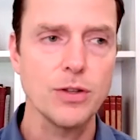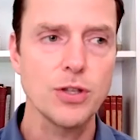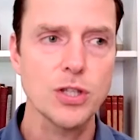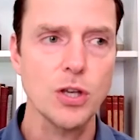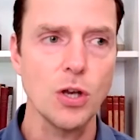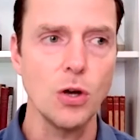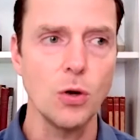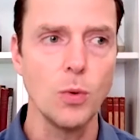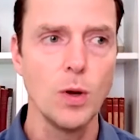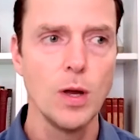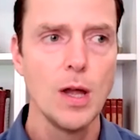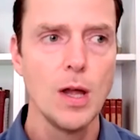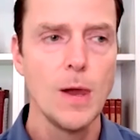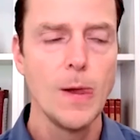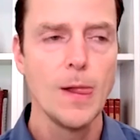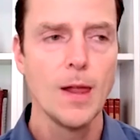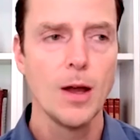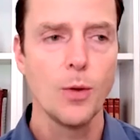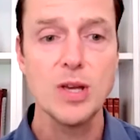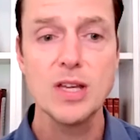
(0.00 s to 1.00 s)
And so
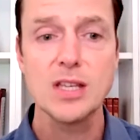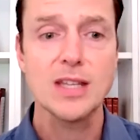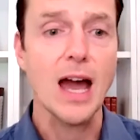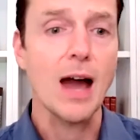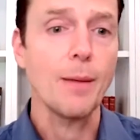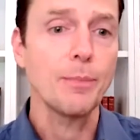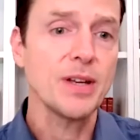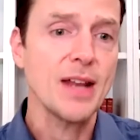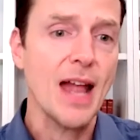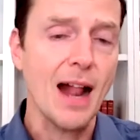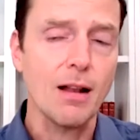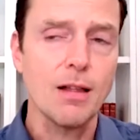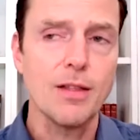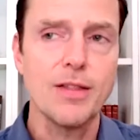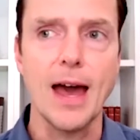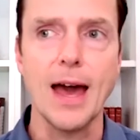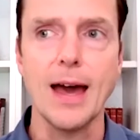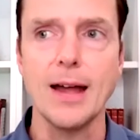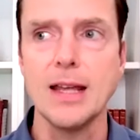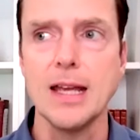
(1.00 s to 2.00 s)
we stopped it out
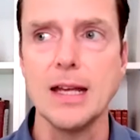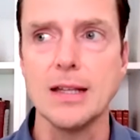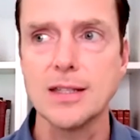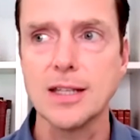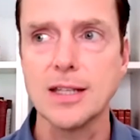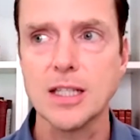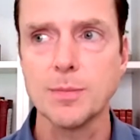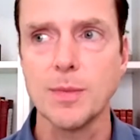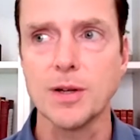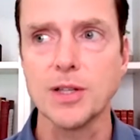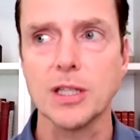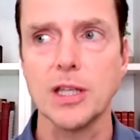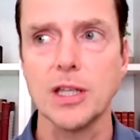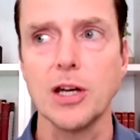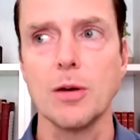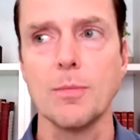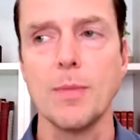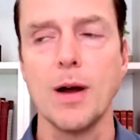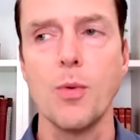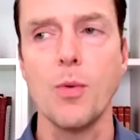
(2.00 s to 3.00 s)
of that. And six months
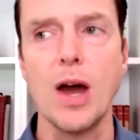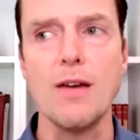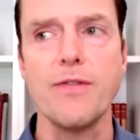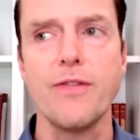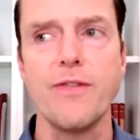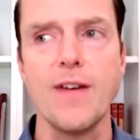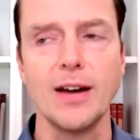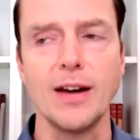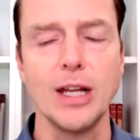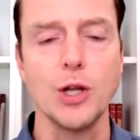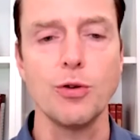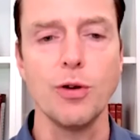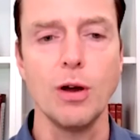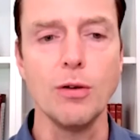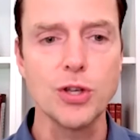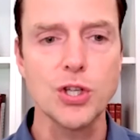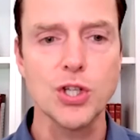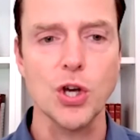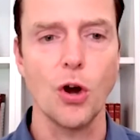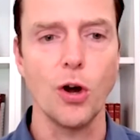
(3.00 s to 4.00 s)
later, my wife found a
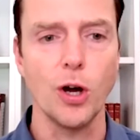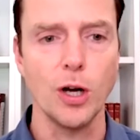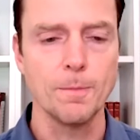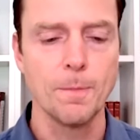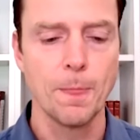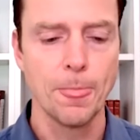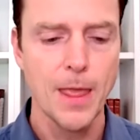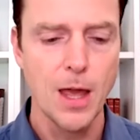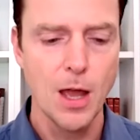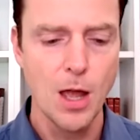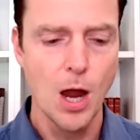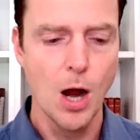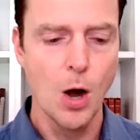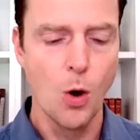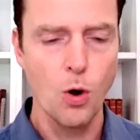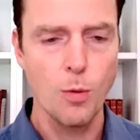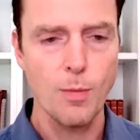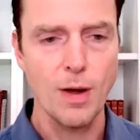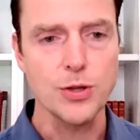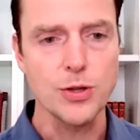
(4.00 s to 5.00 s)
growth chart
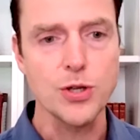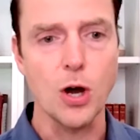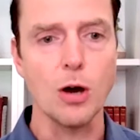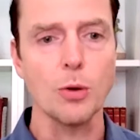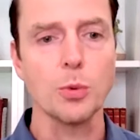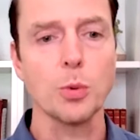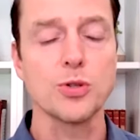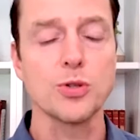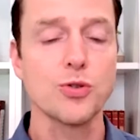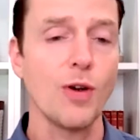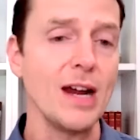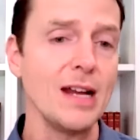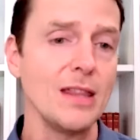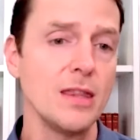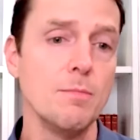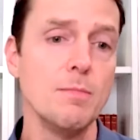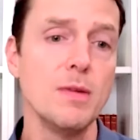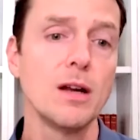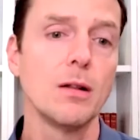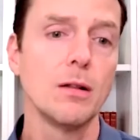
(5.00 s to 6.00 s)
where my daughter was right
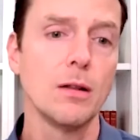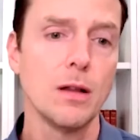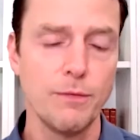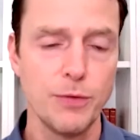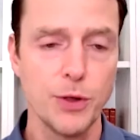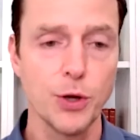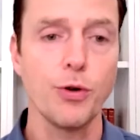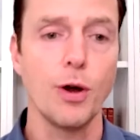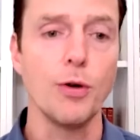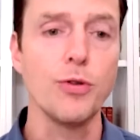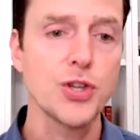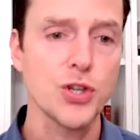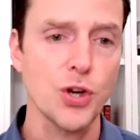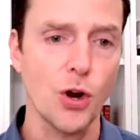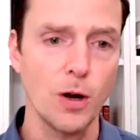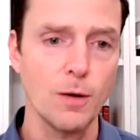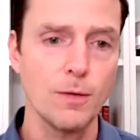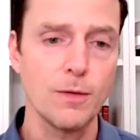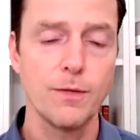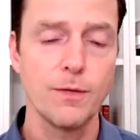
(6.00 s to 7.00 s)
in the middle of the growth
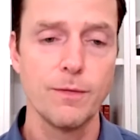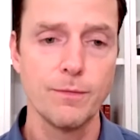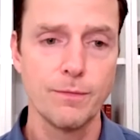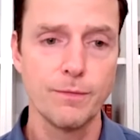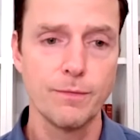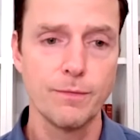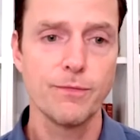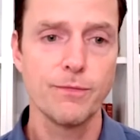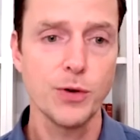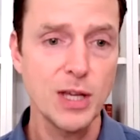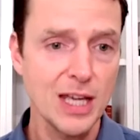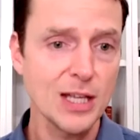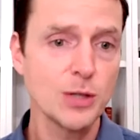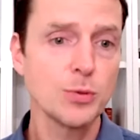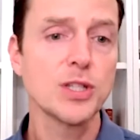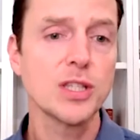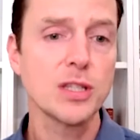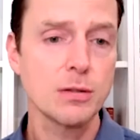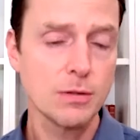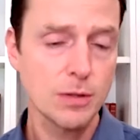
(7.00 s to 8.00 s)
chart for kids
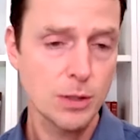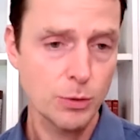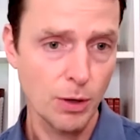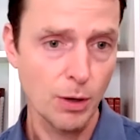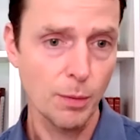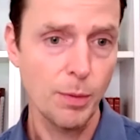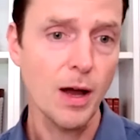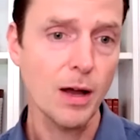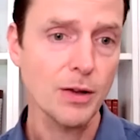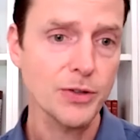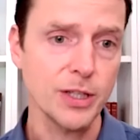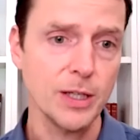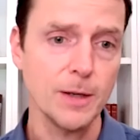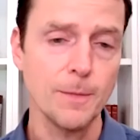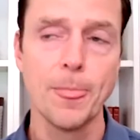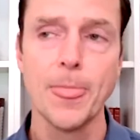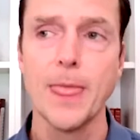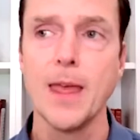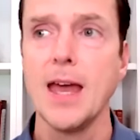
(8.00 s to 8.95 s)
with cerebral palsy.